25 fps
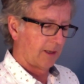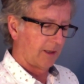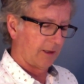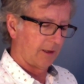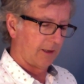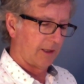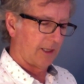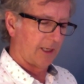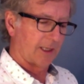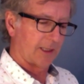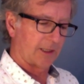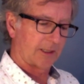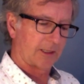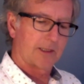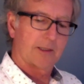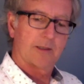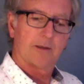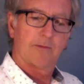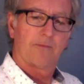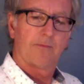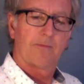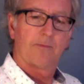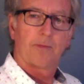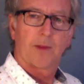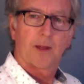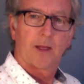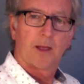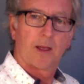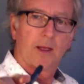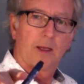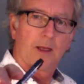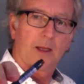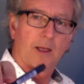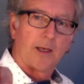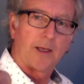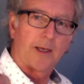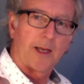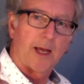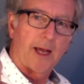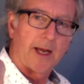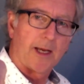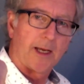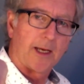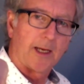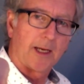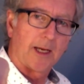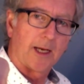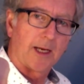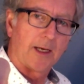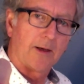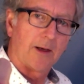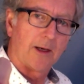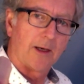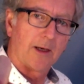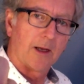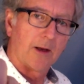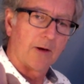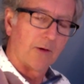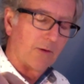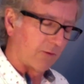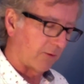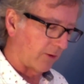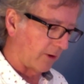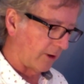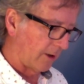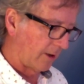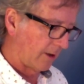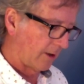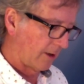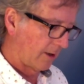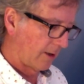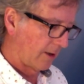this, an Edding 1800.